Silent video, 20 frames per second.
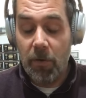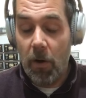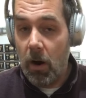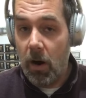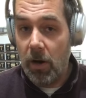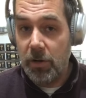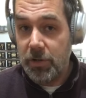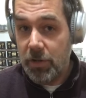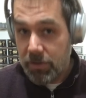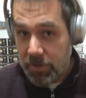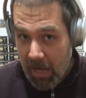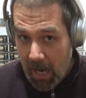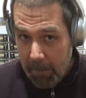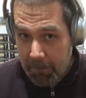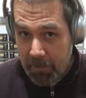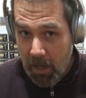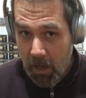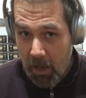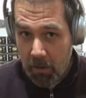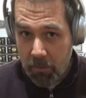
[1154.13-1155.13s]
As far as
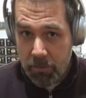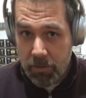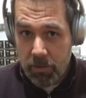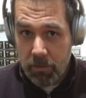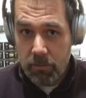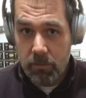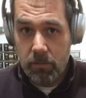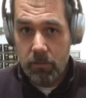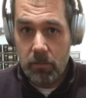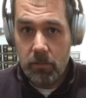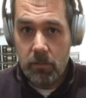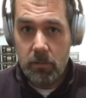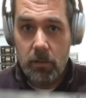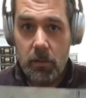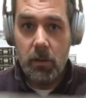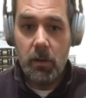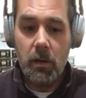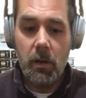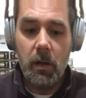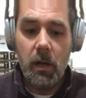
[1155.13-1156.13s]
your depth goes,
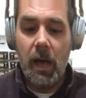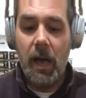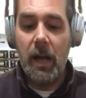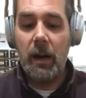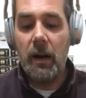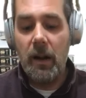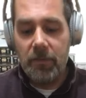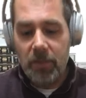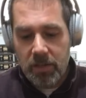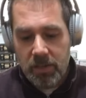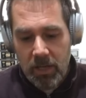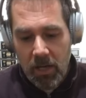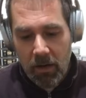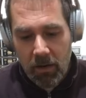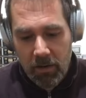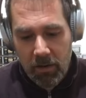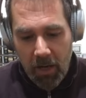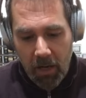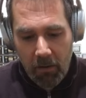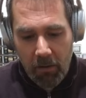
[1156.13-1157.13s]
I don't have
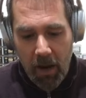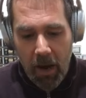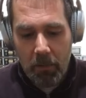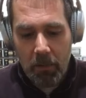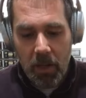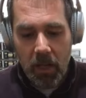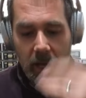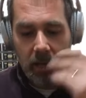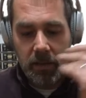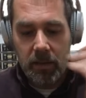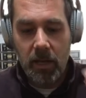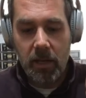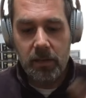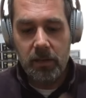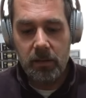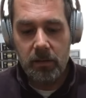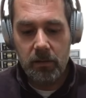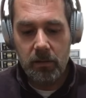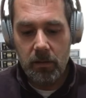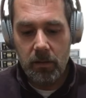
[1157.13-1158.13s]
to sit here and dick around with it
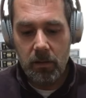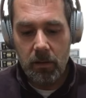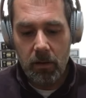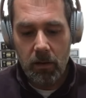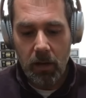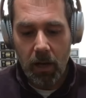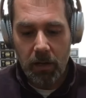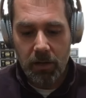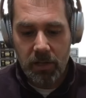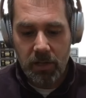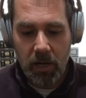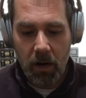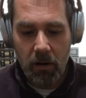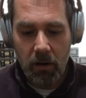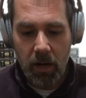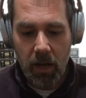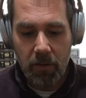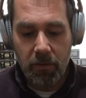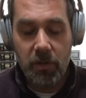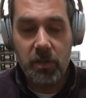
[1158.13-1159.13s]
like this
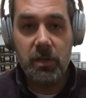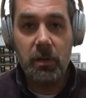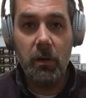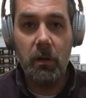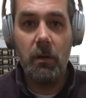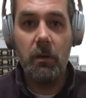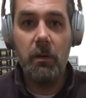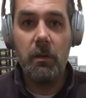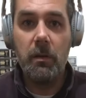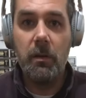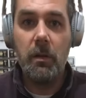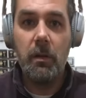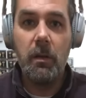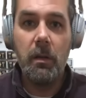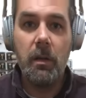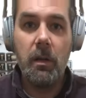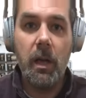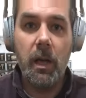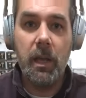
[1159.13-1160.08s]
and stare down the sole.